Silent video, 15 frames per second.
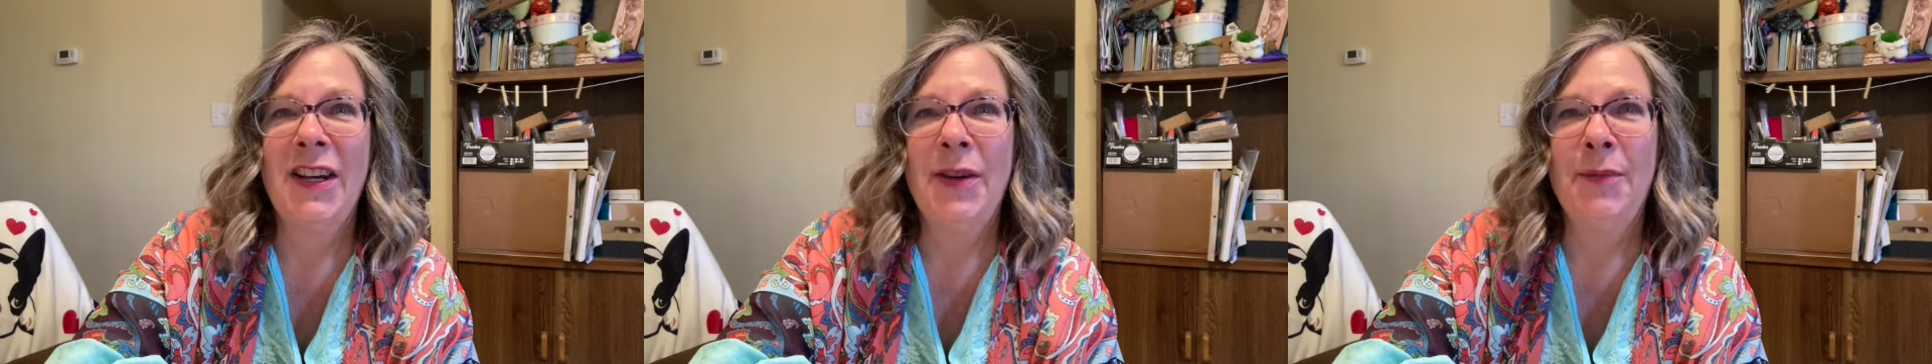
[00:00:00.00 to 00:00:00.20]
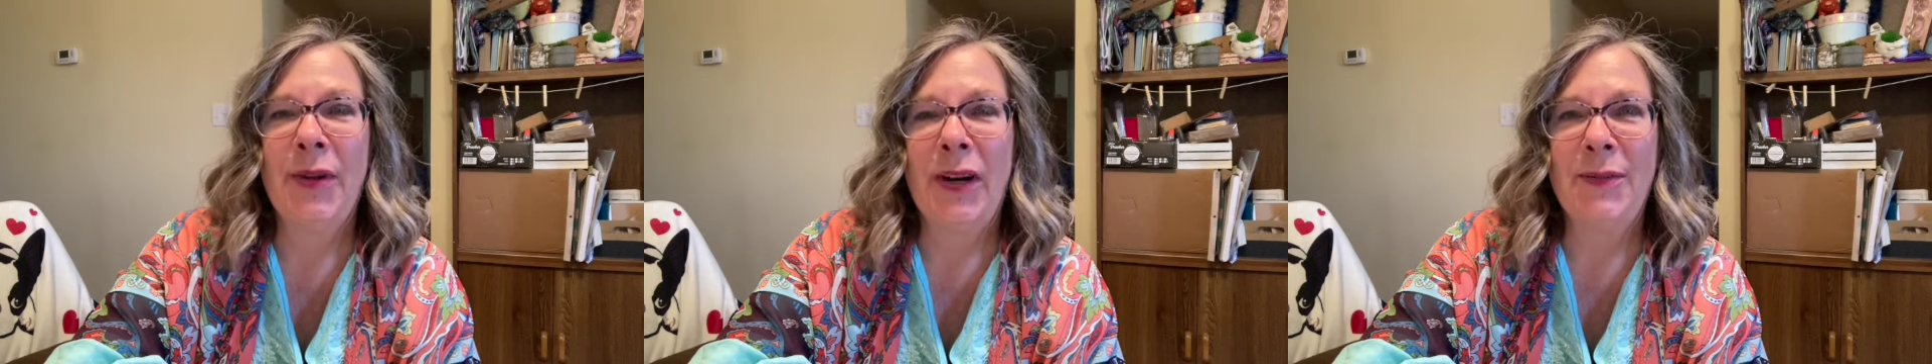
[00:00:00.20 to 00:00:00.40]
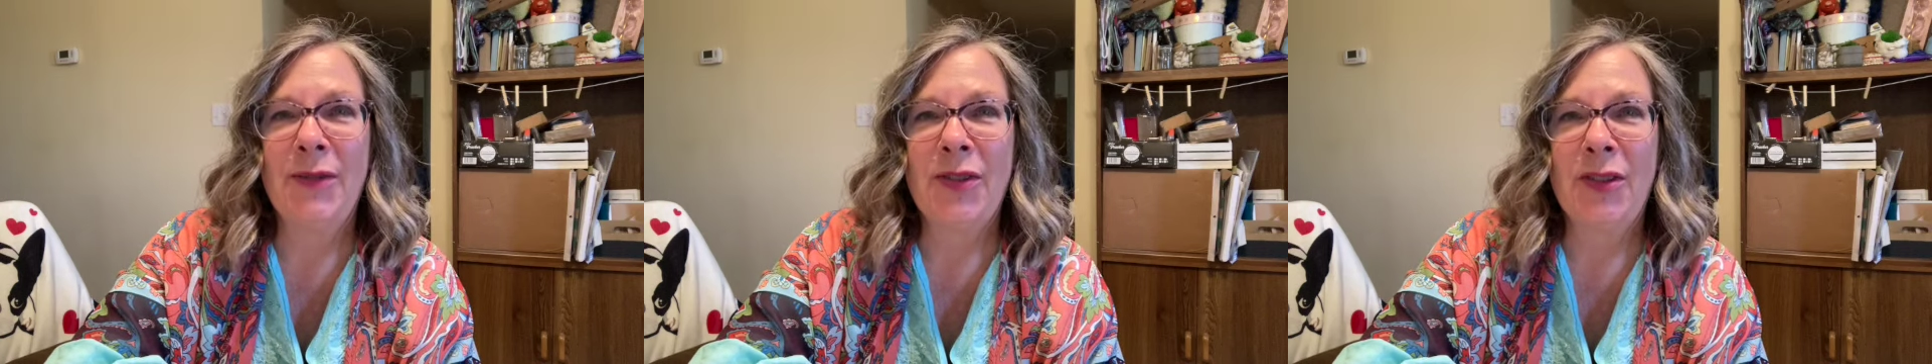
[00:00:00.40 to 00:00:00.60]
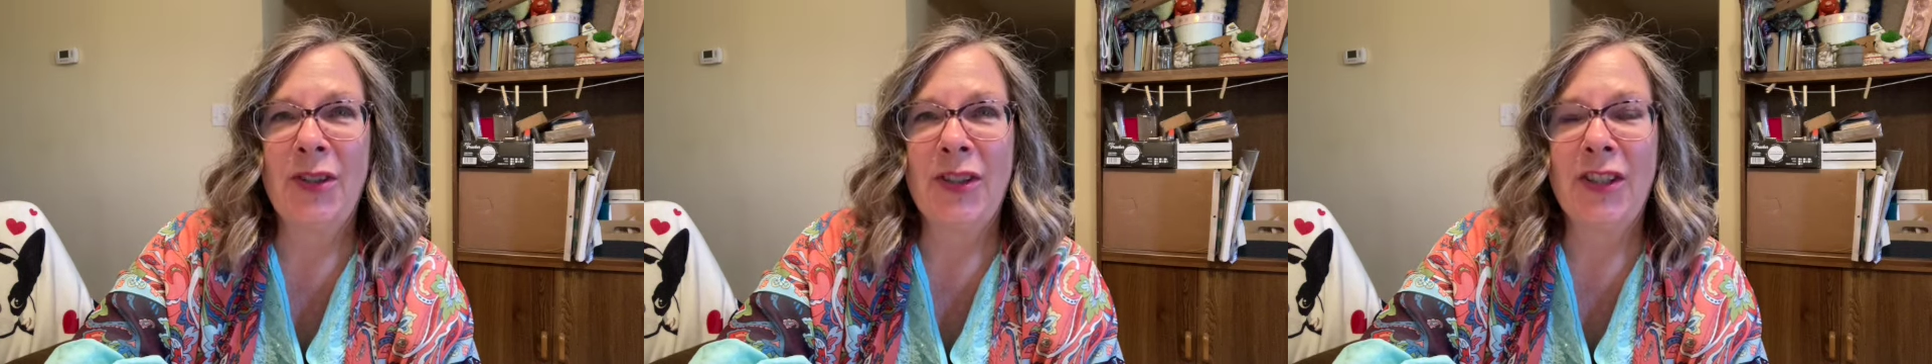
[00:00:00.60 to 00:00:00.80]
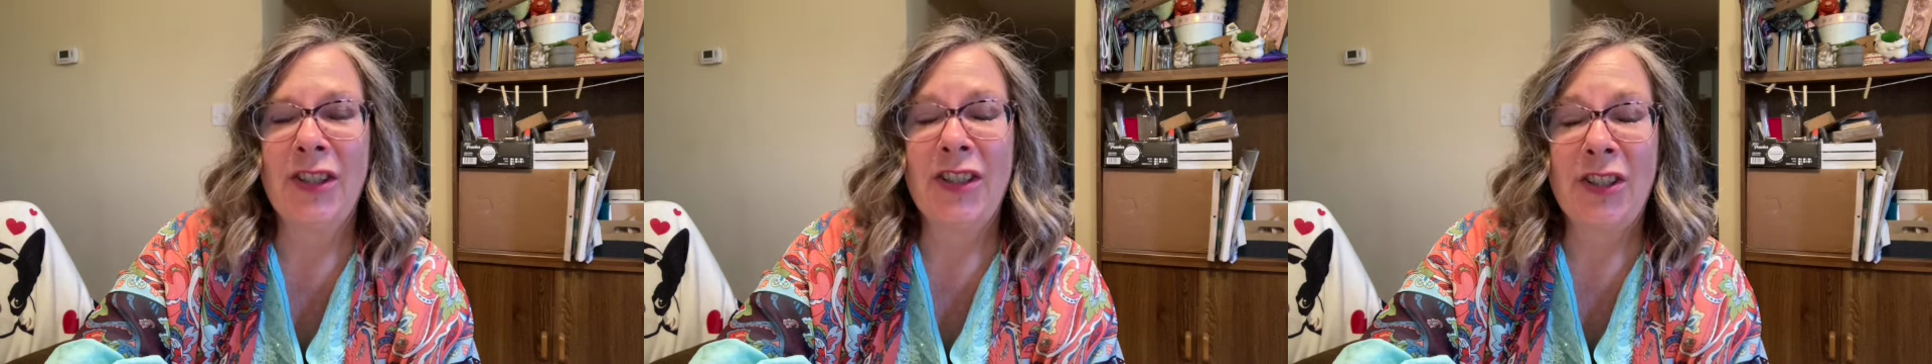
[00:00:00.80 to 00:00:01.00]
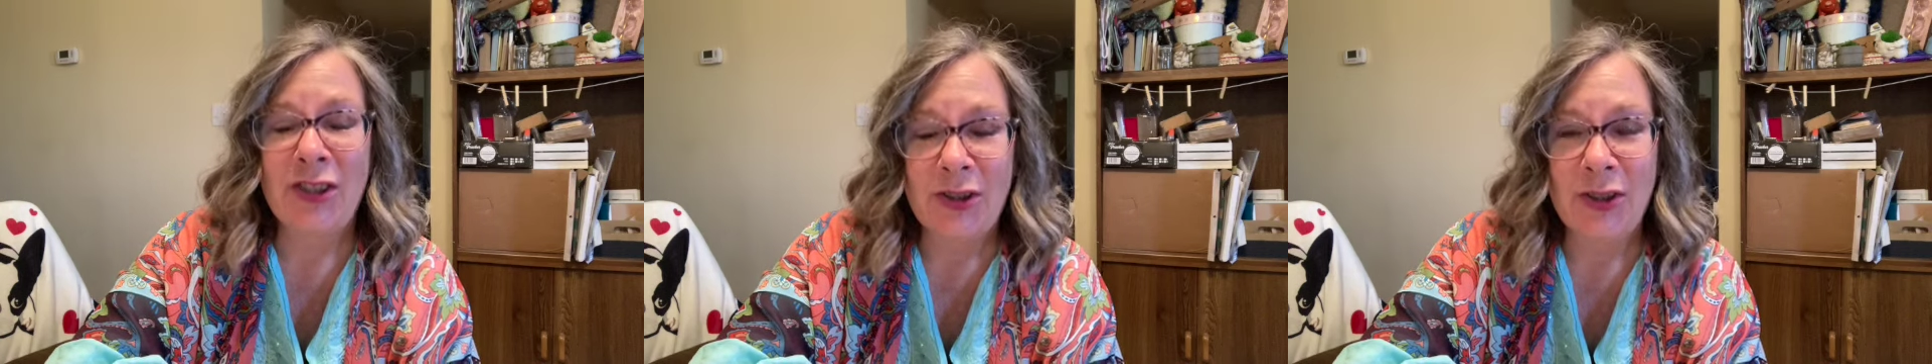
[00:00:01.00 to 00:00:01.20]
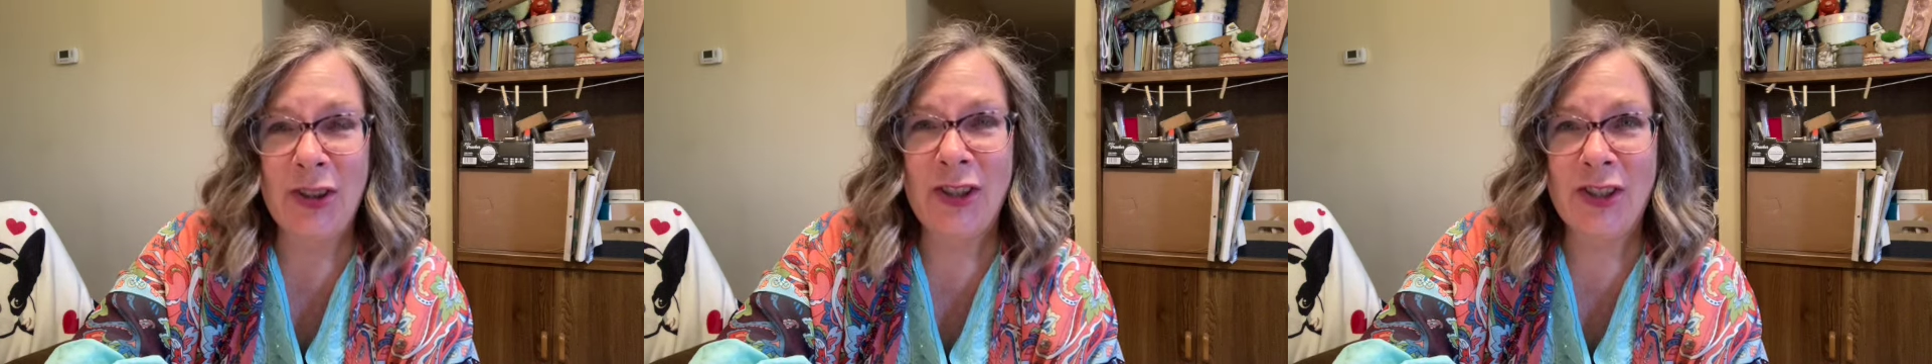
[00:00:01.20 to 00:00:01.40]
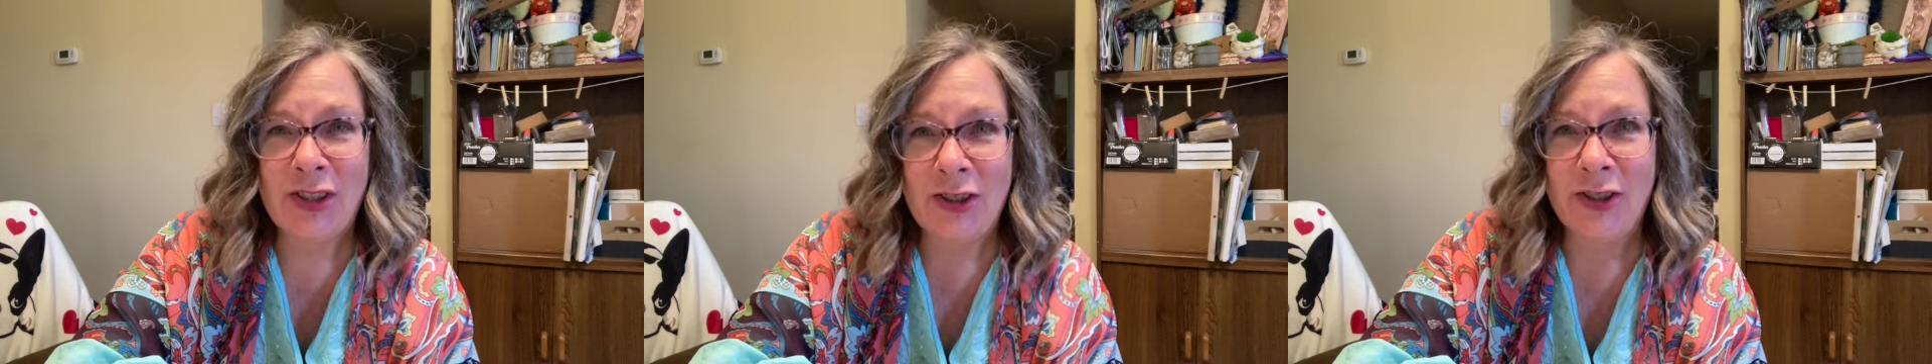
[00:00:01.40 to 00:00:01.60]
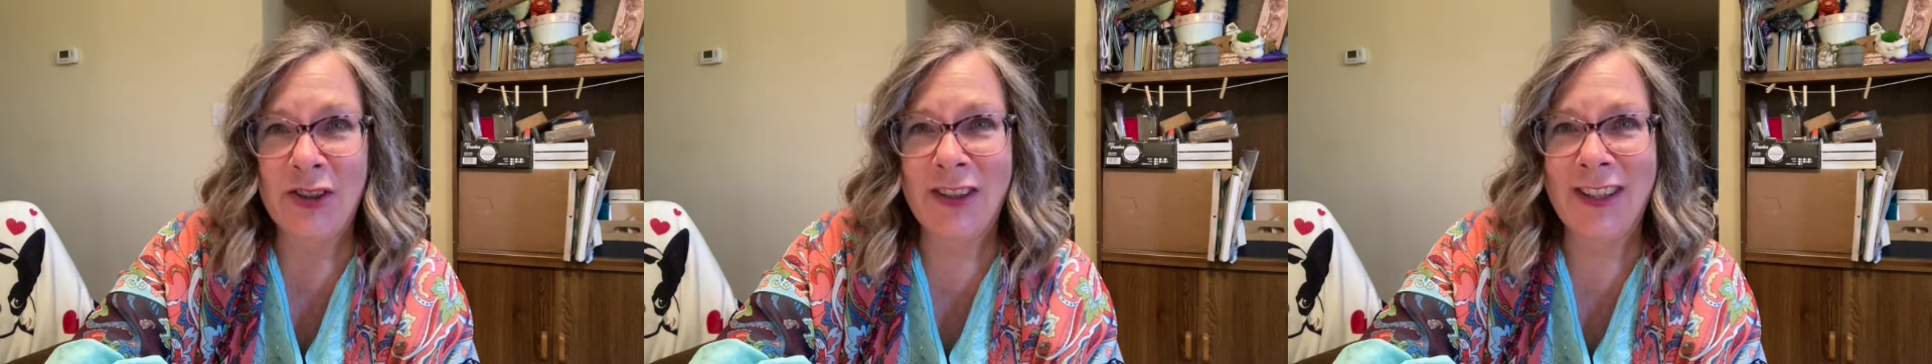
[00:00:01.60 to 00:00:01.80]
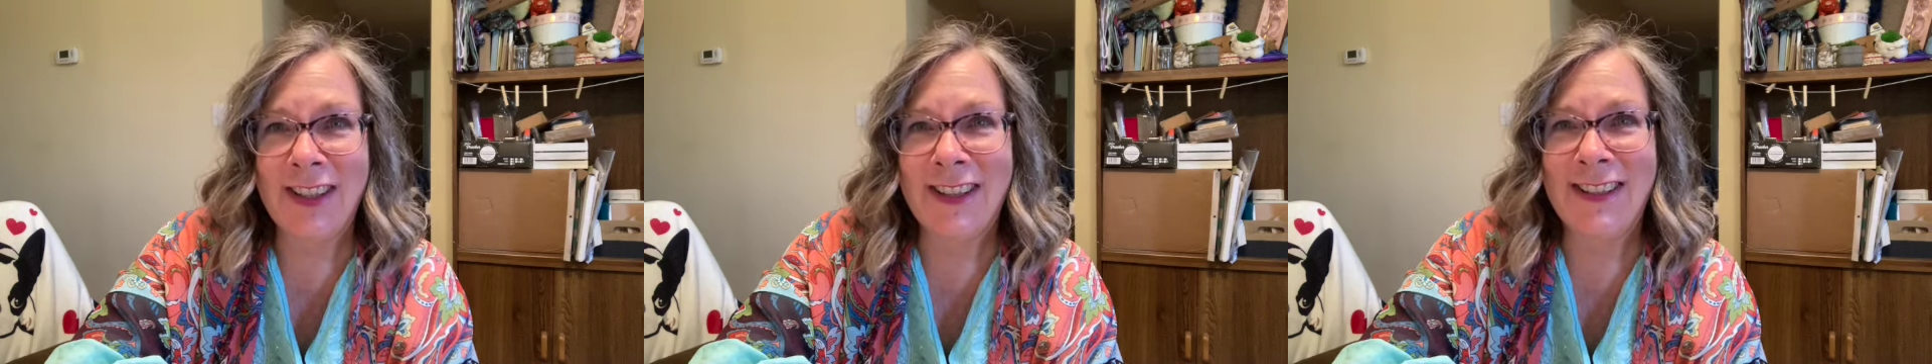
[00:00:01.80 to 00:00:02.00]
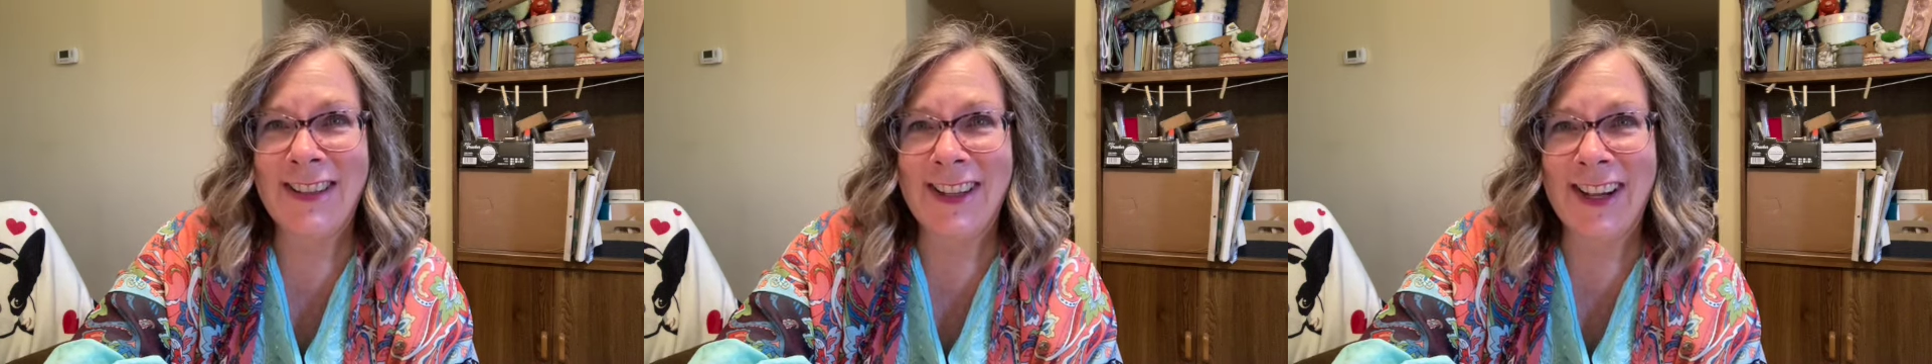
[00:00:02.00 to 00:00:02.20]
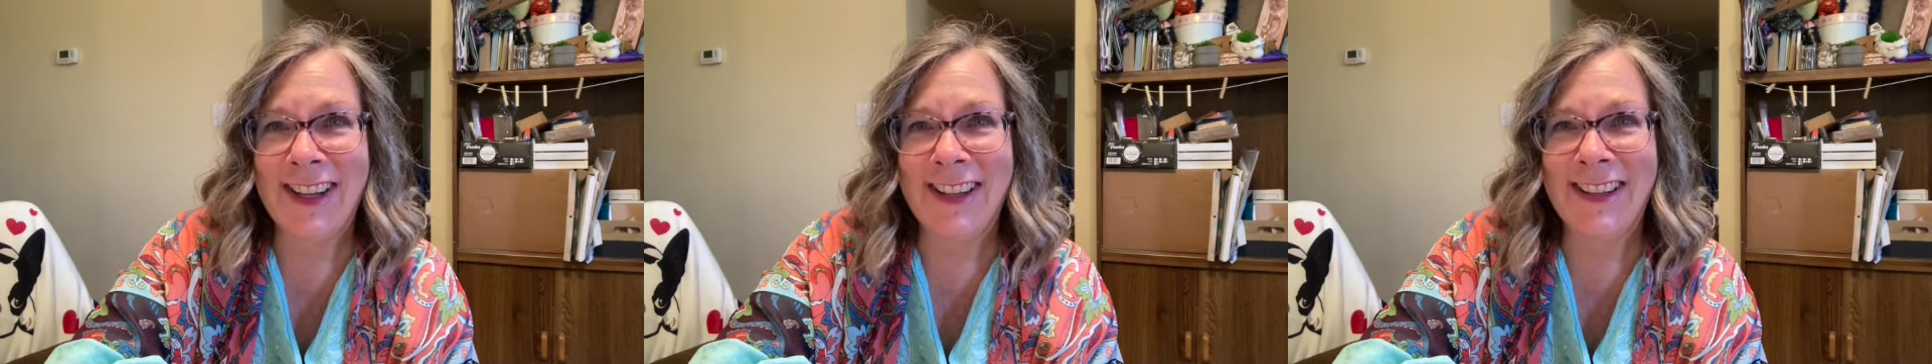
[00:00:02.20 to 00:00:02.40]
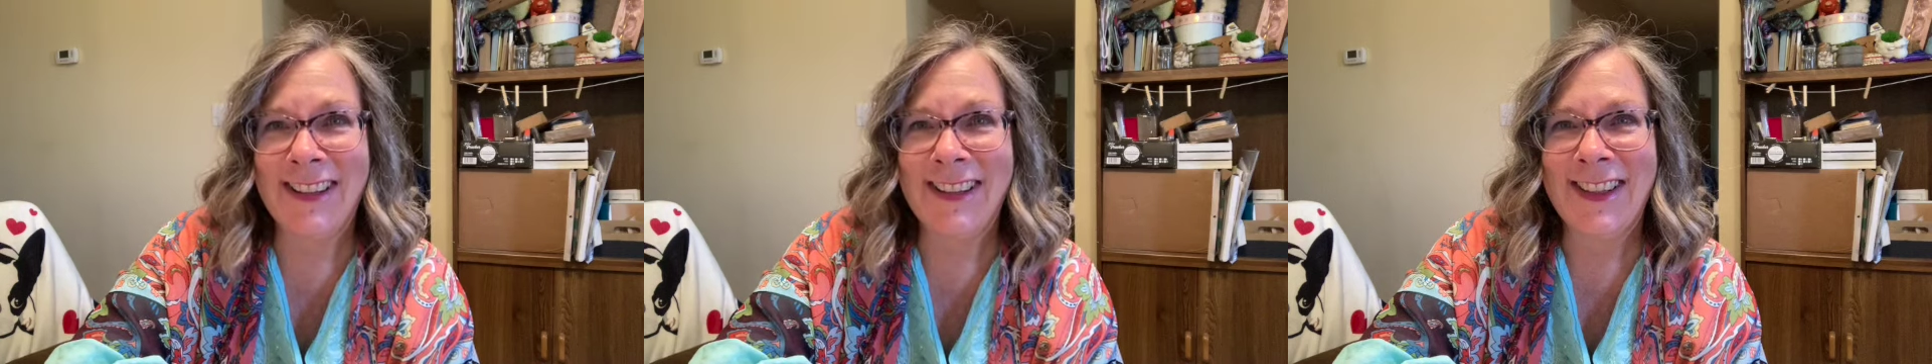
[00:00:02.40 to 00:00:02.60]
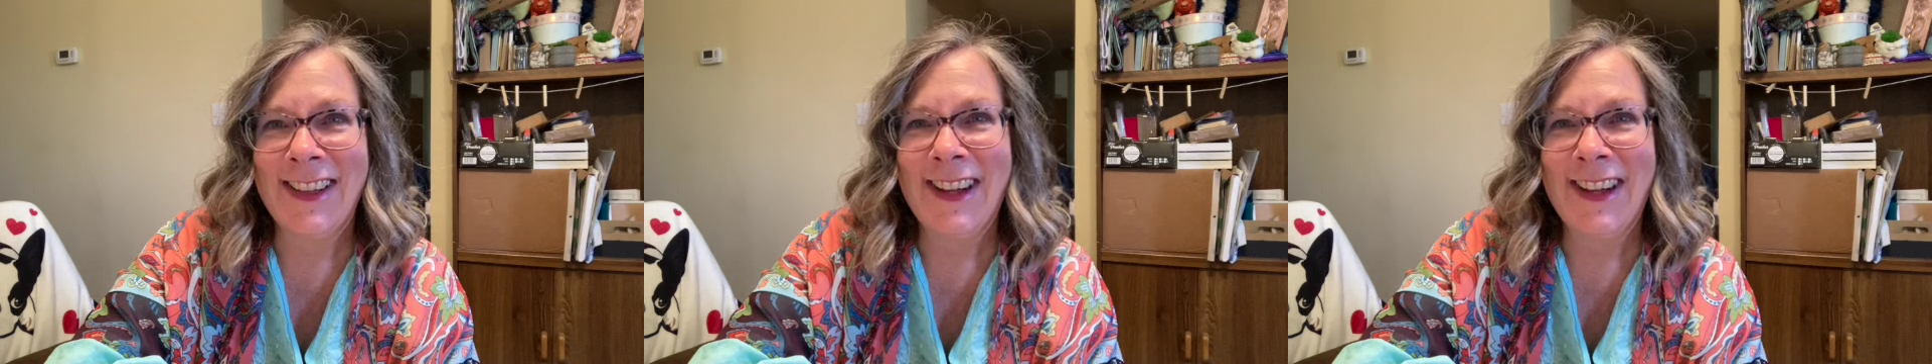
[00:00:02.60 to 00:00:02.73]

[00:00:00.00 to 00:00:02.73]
but I'm surely excited.